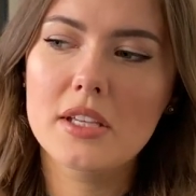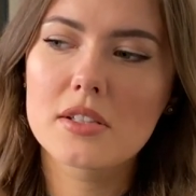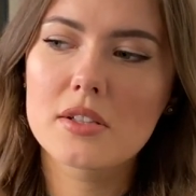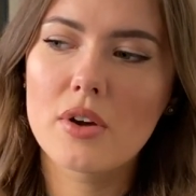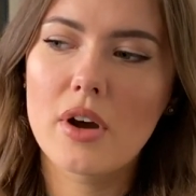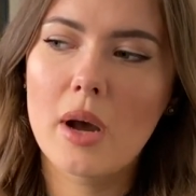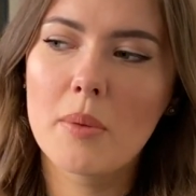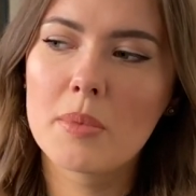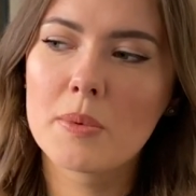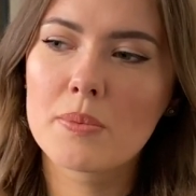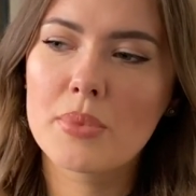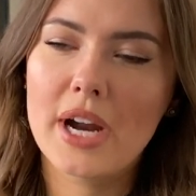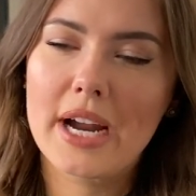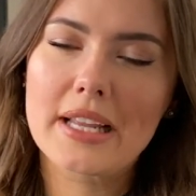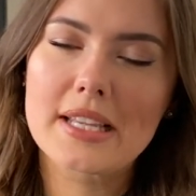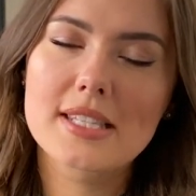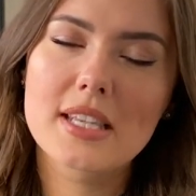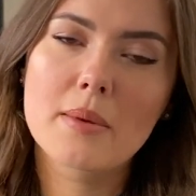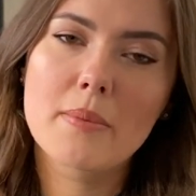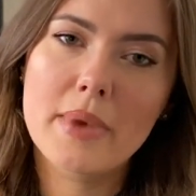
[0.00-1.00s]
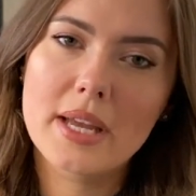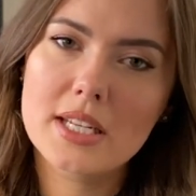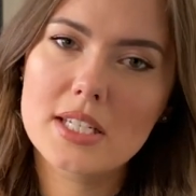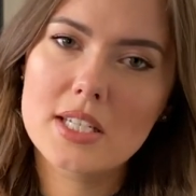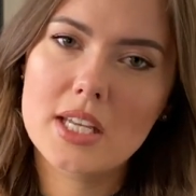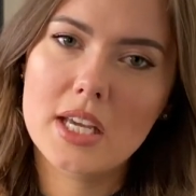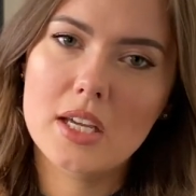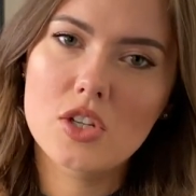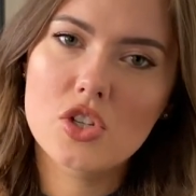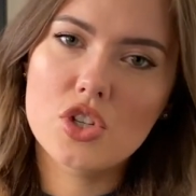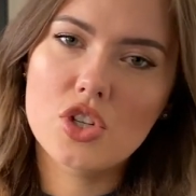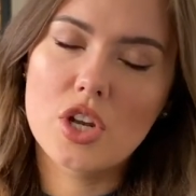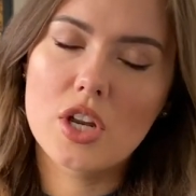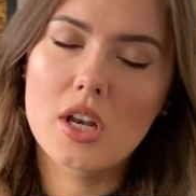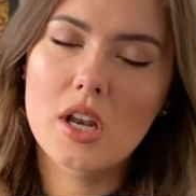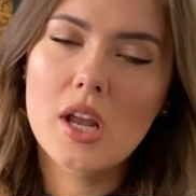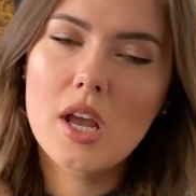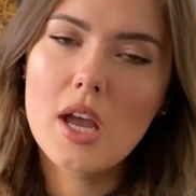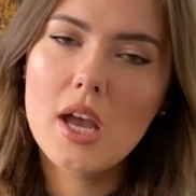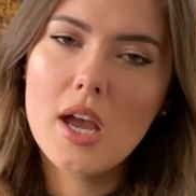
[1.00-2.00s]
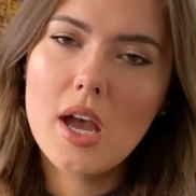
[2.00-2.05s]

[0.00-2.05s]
So I've been practicing meditation